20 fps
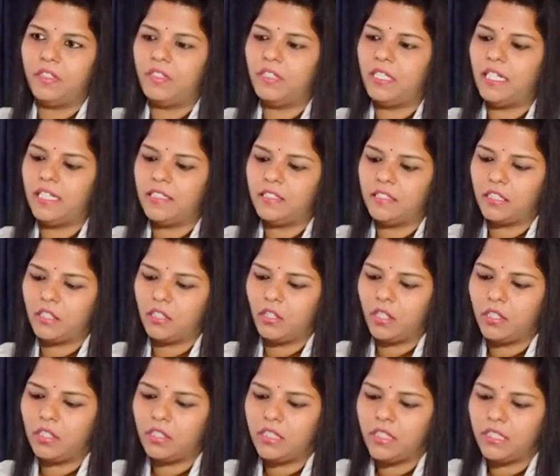As a
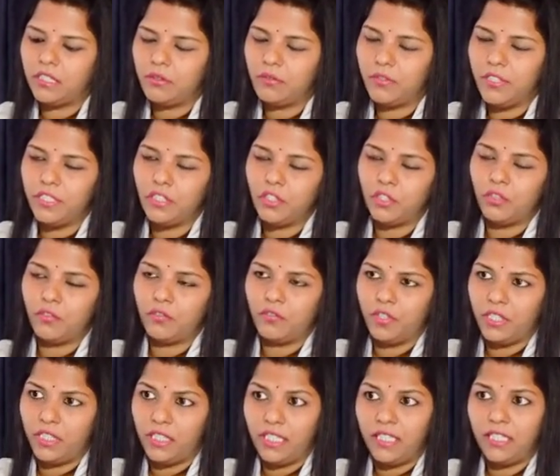consequence of
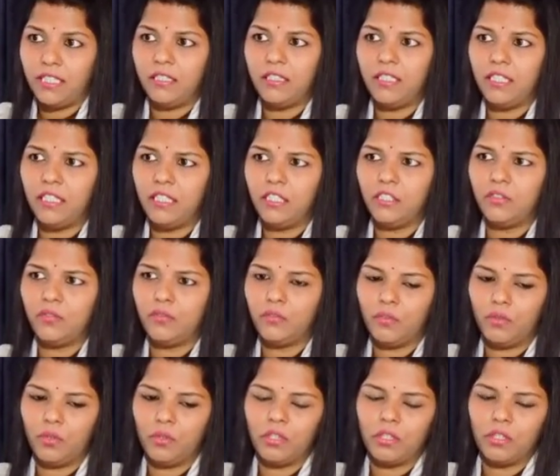these
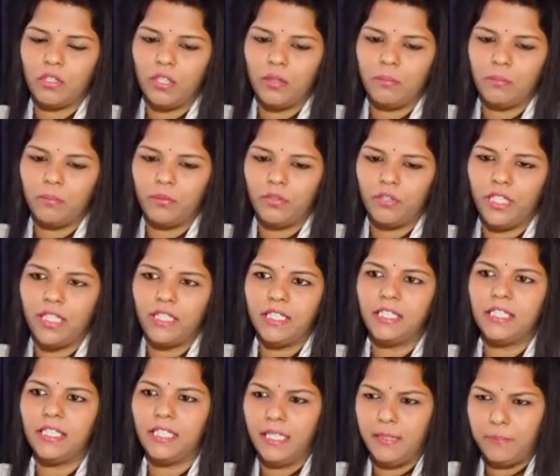4
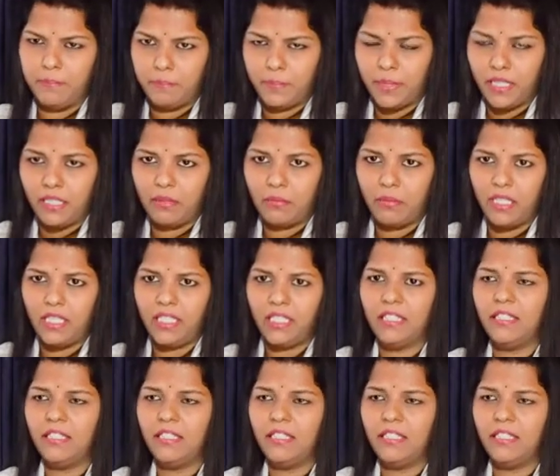component impairment,